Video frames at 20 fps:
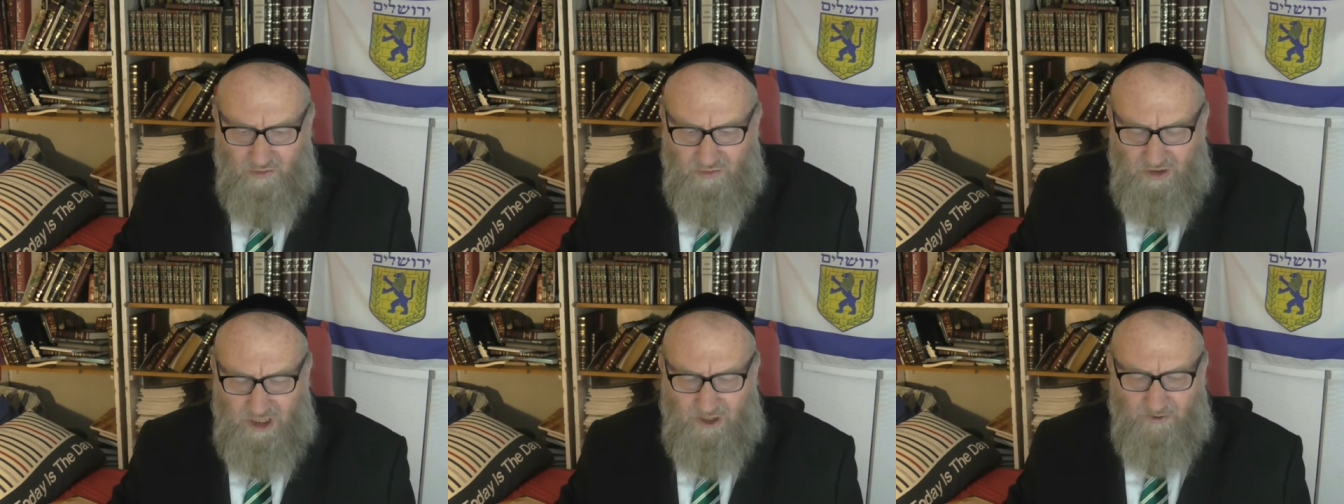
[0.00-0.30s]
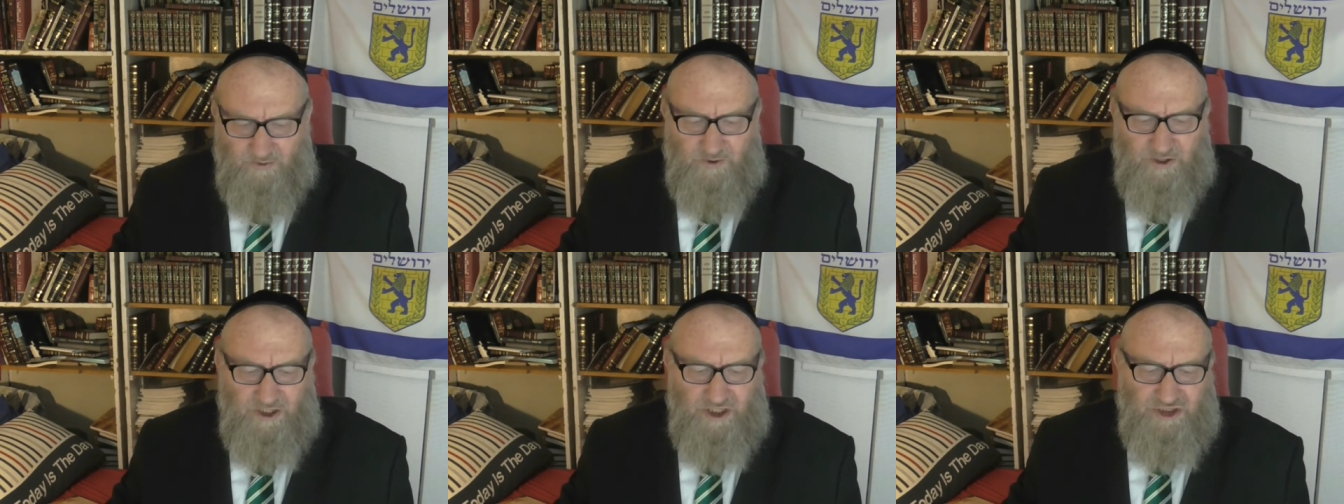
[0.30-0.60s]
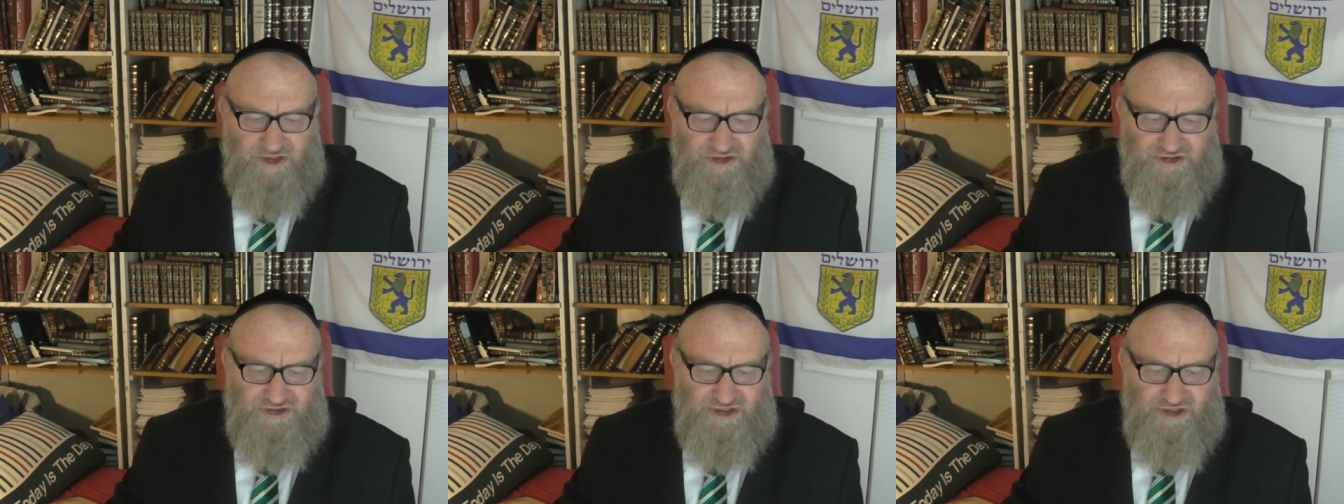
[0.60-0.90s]
where, for
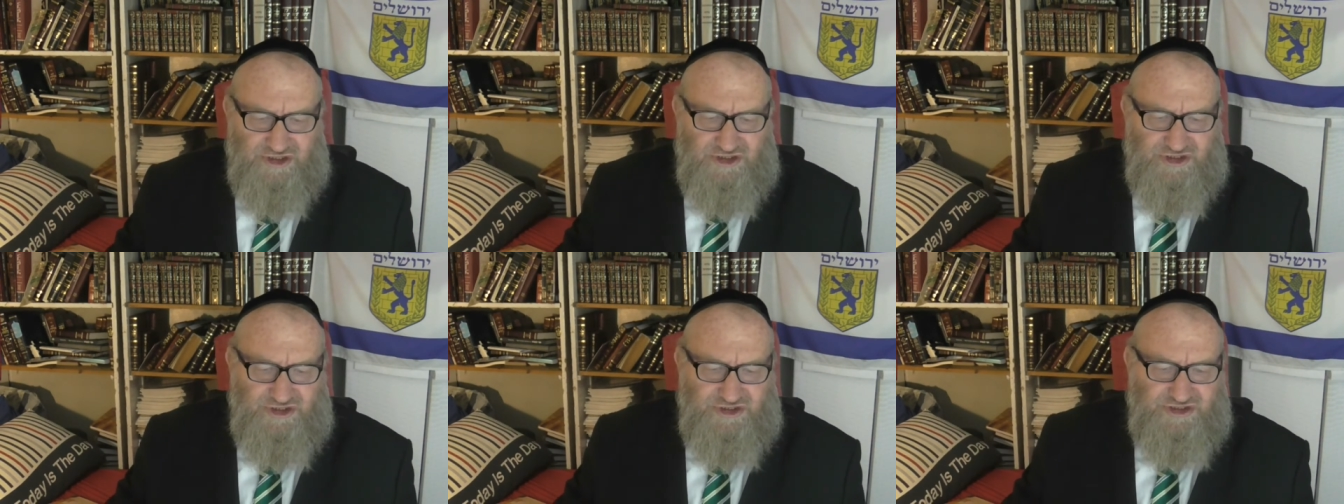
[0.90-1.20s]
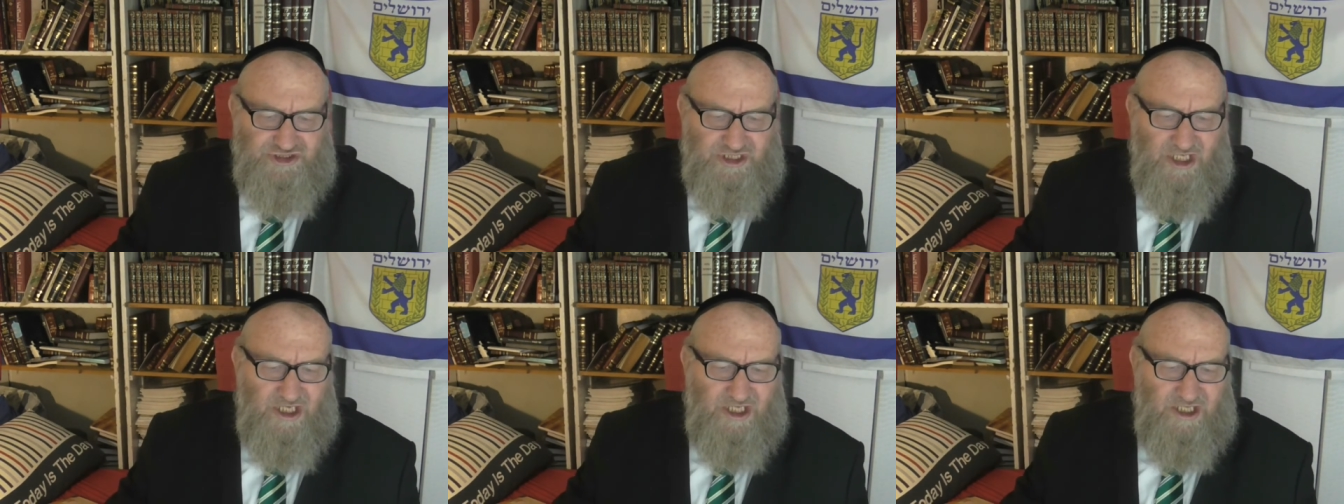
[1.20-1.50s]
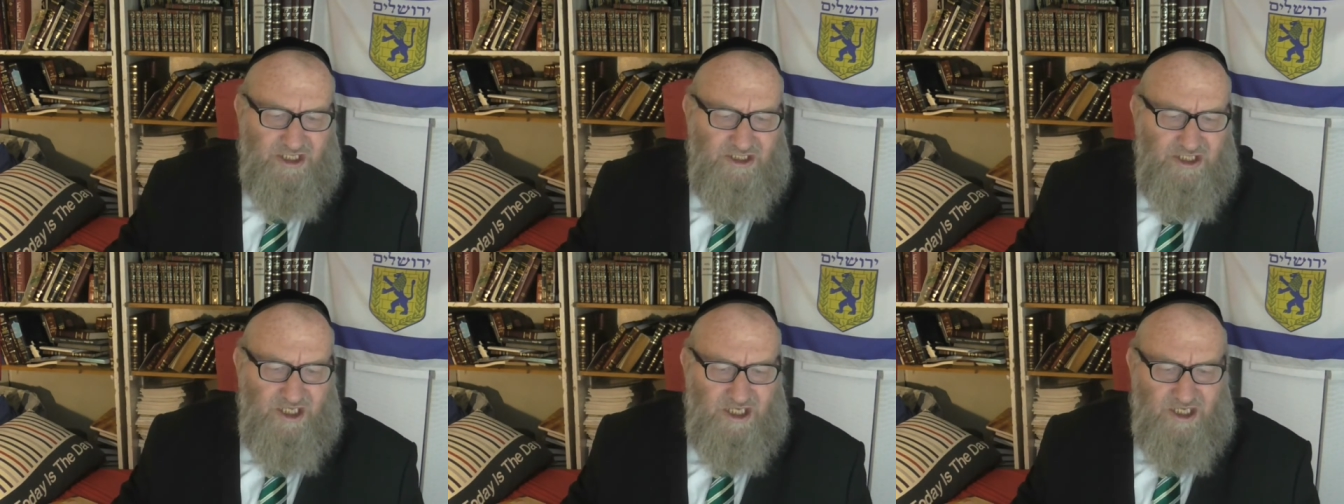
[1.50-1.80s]
instance,
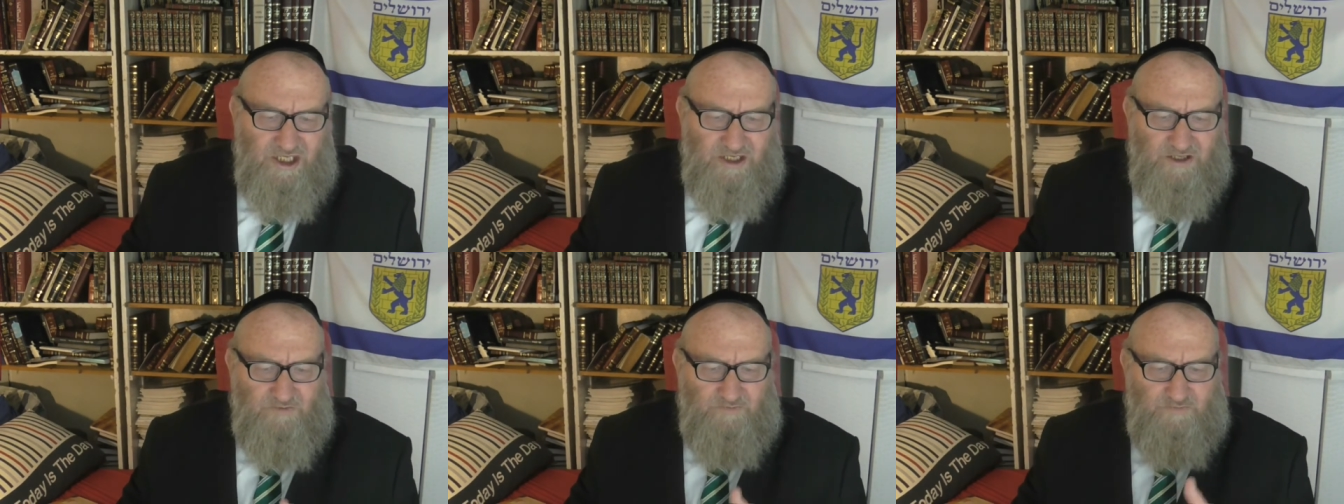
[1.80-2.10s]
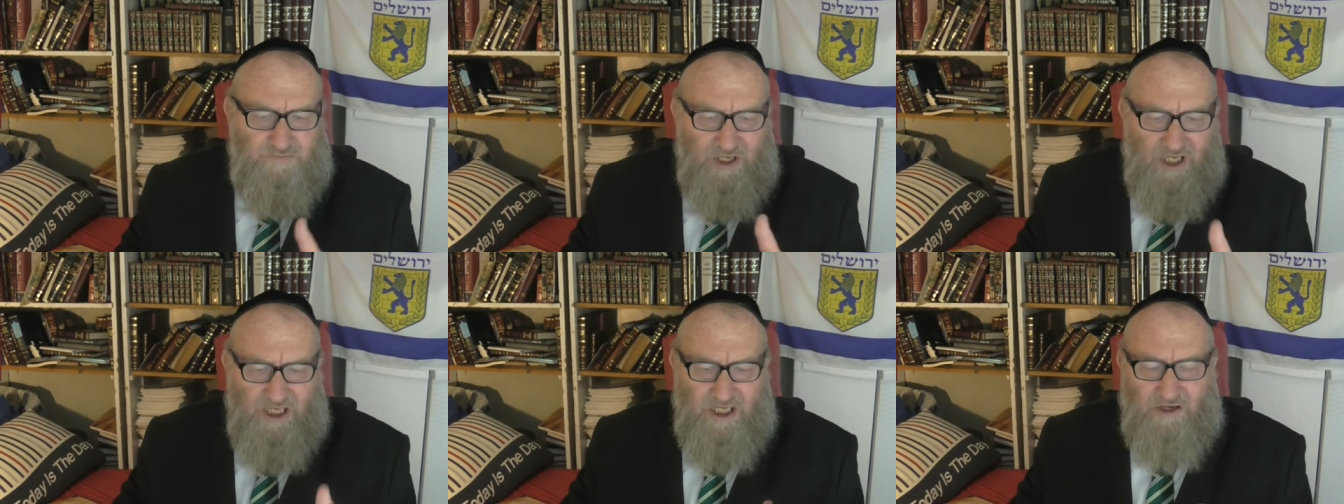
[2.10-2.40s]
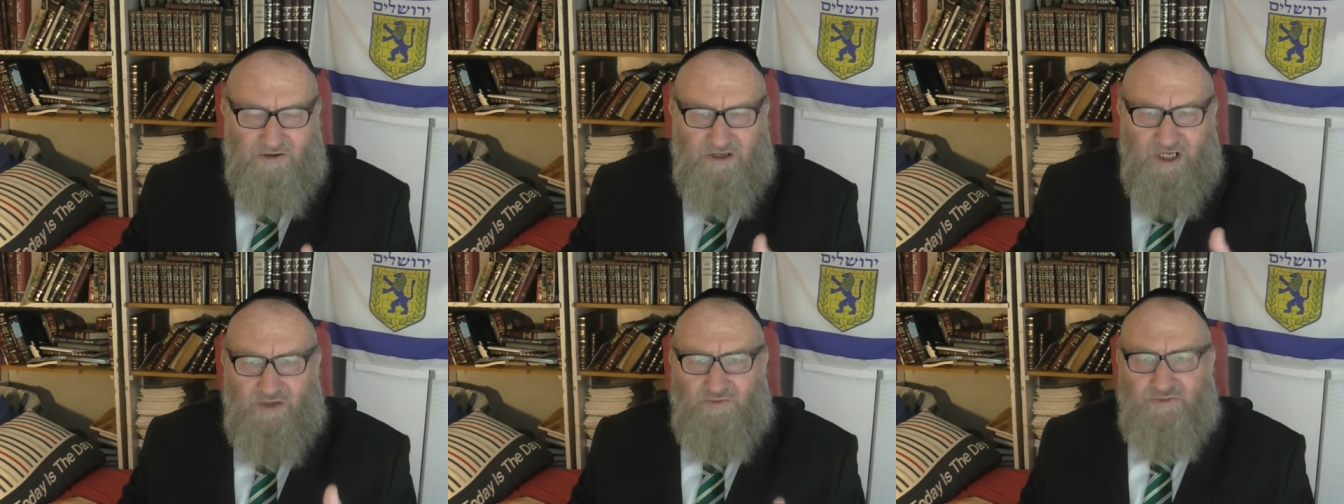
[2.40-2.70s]
uh, they play
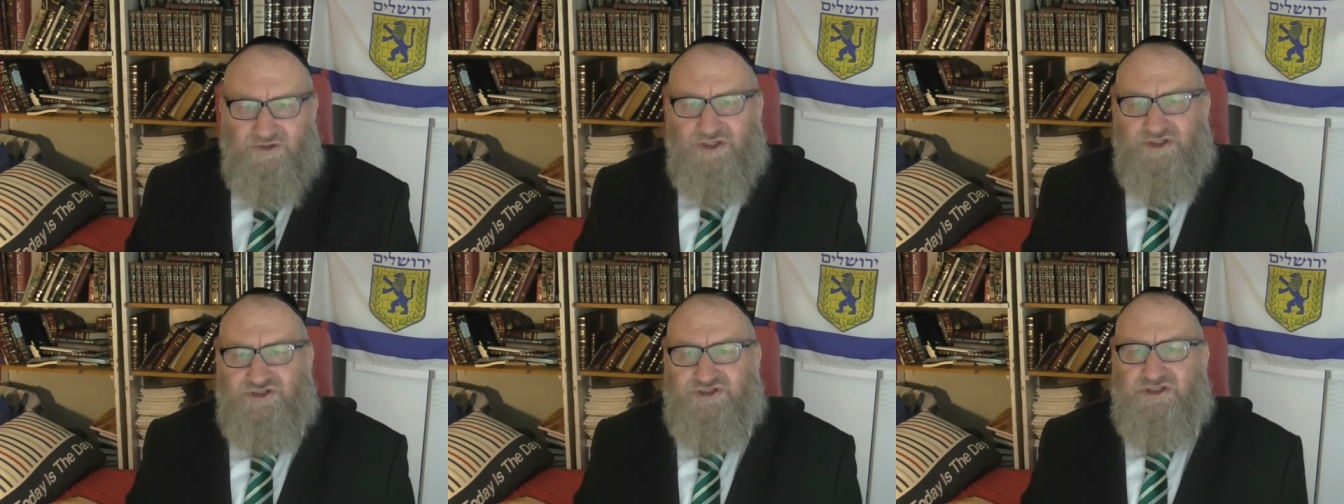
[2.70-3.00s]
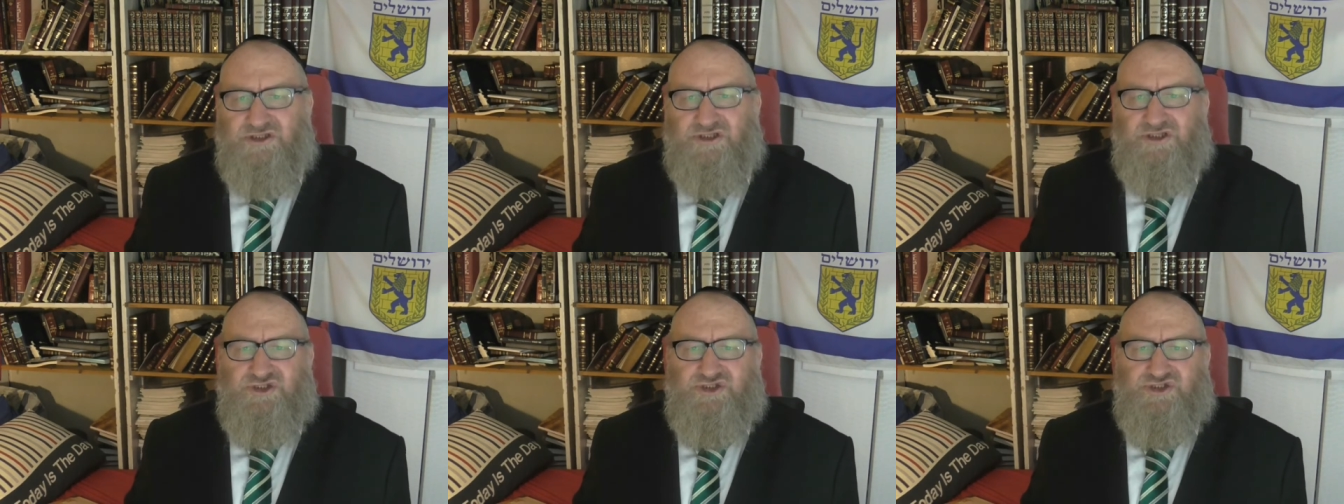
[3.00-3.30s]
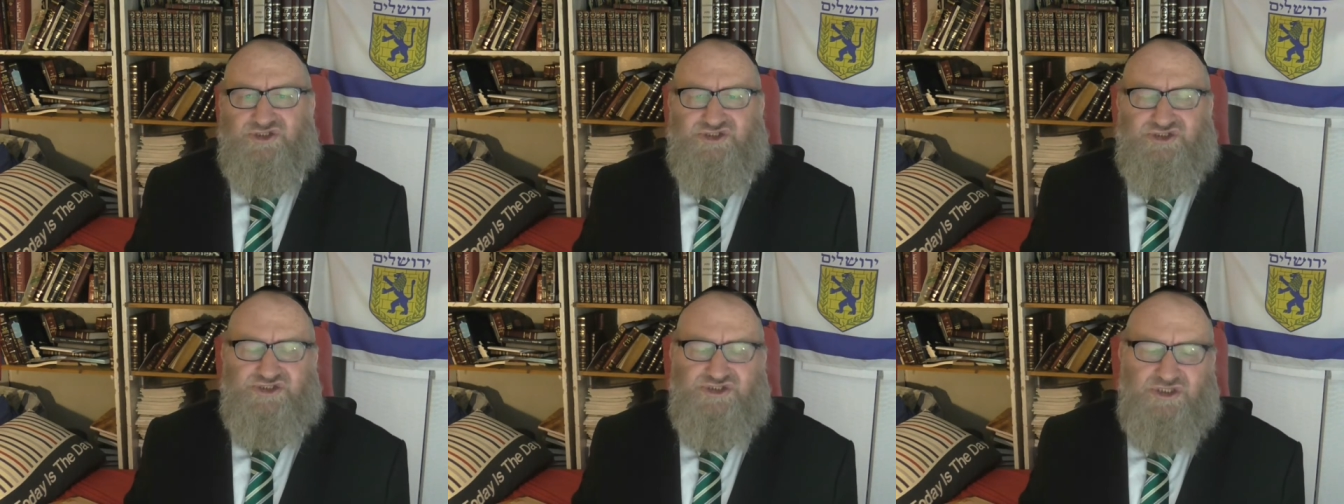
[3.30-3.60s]
around with the
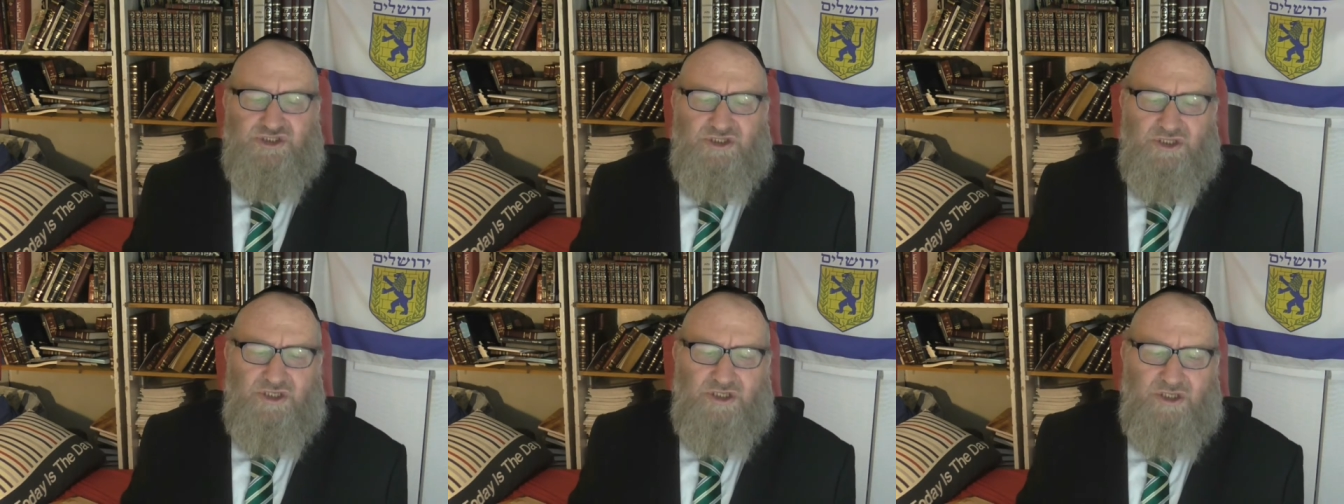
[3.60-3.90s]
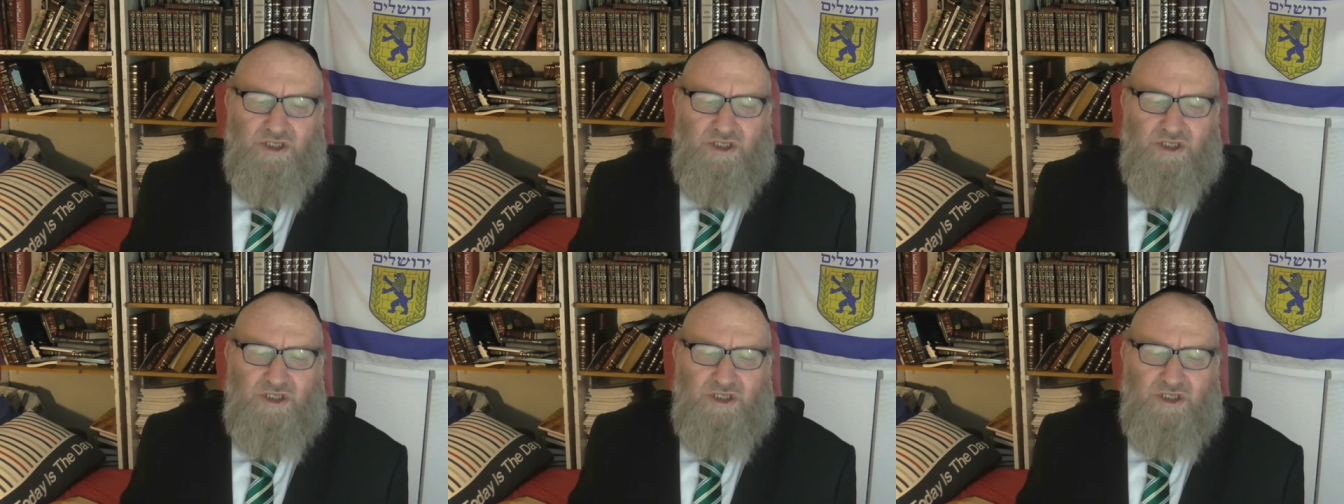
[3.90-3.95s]
genes.